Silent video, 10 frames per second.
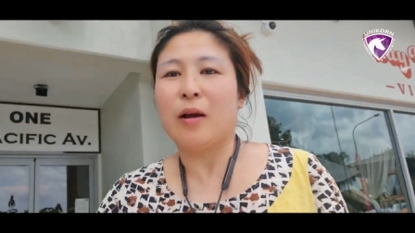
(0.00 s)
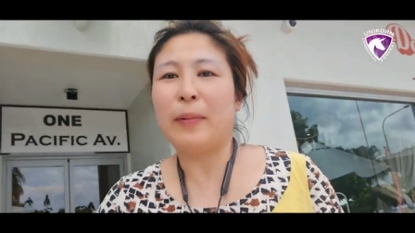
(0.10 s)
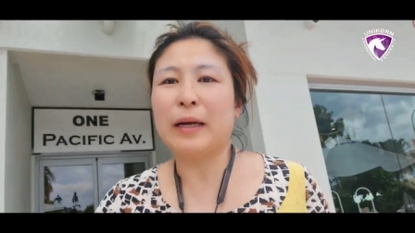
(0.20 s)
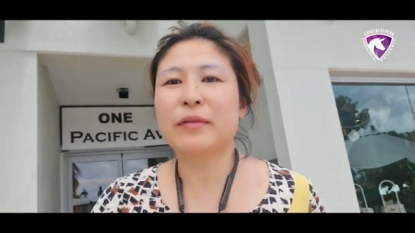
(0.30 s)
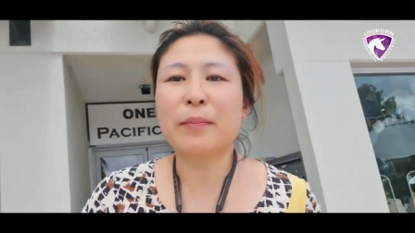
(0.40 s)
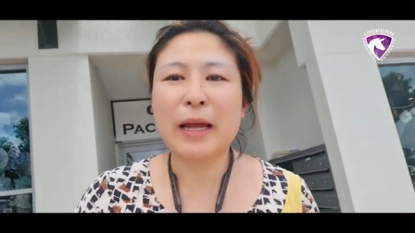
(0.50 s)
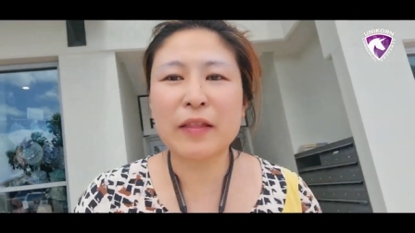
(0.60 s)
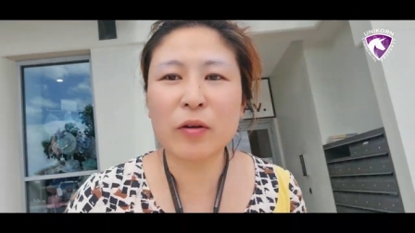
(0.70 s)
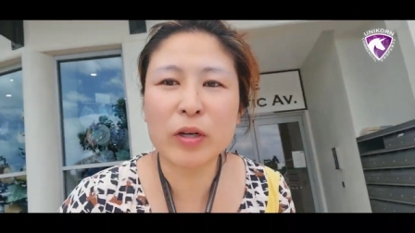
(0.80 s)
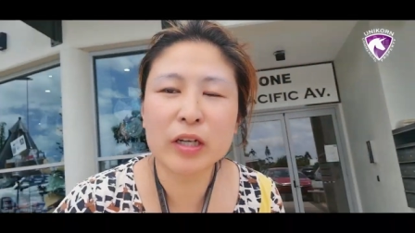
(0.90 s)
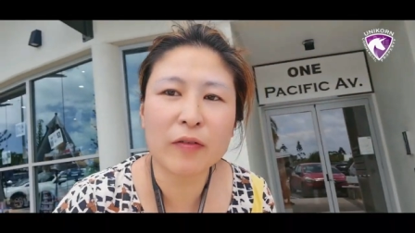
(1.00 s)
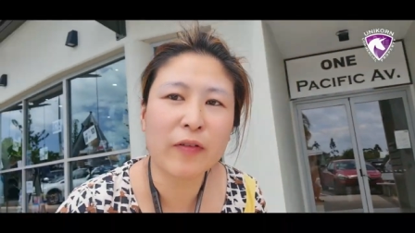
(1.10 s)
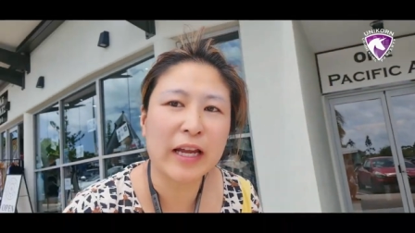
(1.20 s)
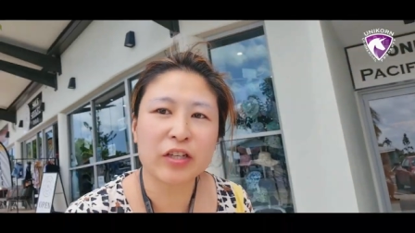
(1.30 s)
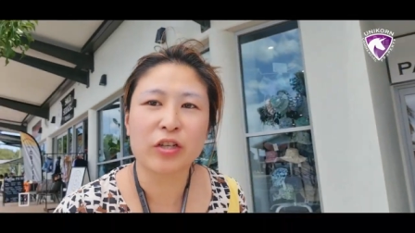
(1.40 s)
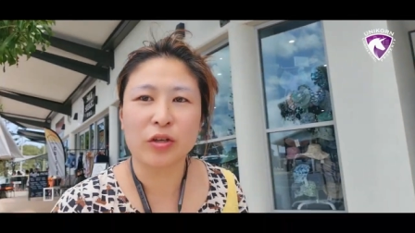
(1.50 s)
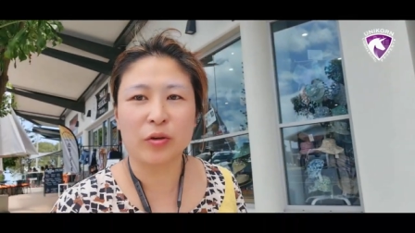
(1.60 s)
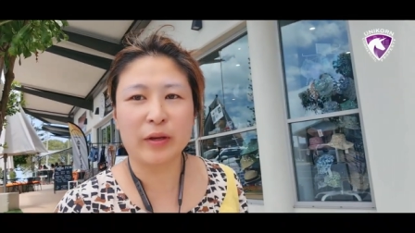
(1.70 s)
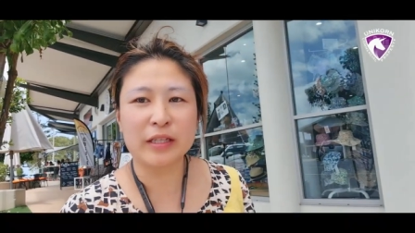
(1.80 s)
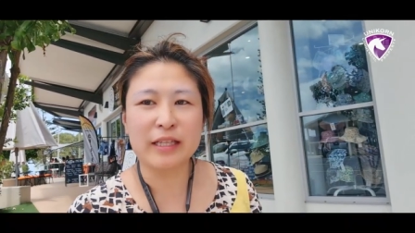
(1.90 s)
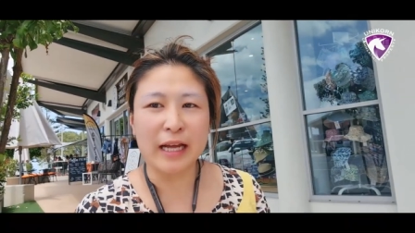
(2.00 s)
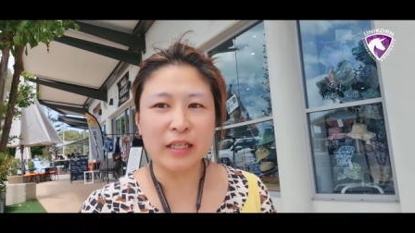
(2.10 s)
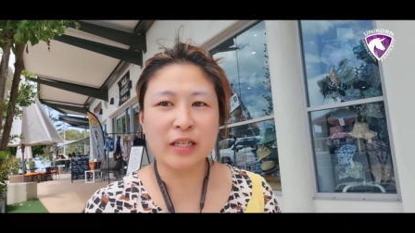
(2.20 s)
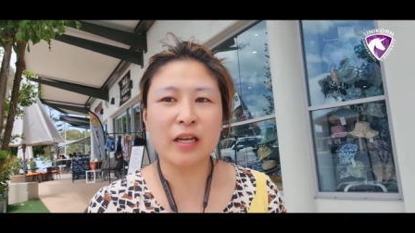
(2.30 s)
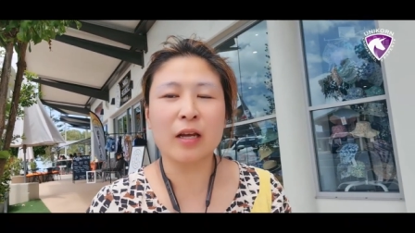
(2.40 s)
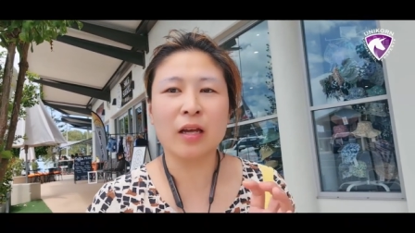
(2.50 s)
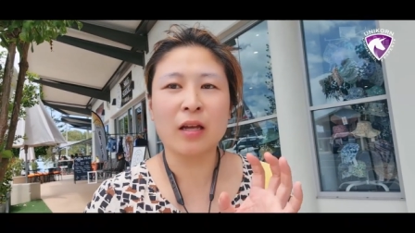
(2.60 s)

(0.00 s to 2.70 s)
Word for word: But the main thing I want to convey to you is that